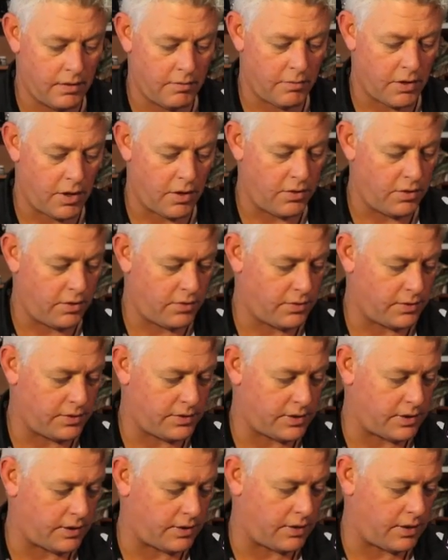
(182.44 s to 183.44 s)
My hook will
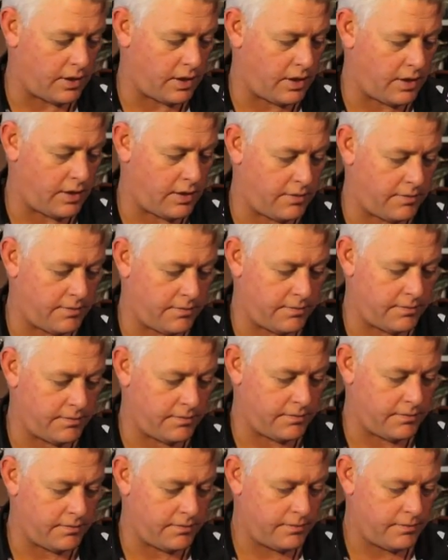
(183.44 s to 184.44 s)
sit there.
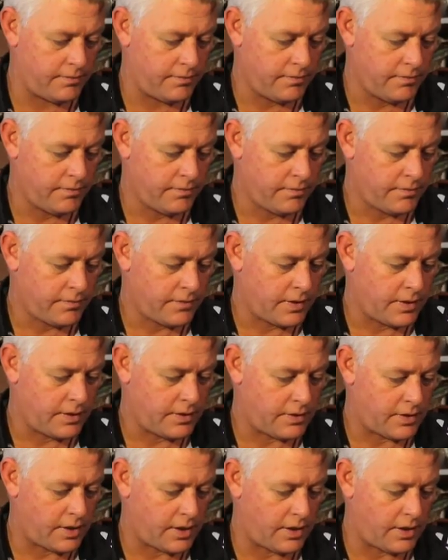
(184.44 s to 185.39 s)
So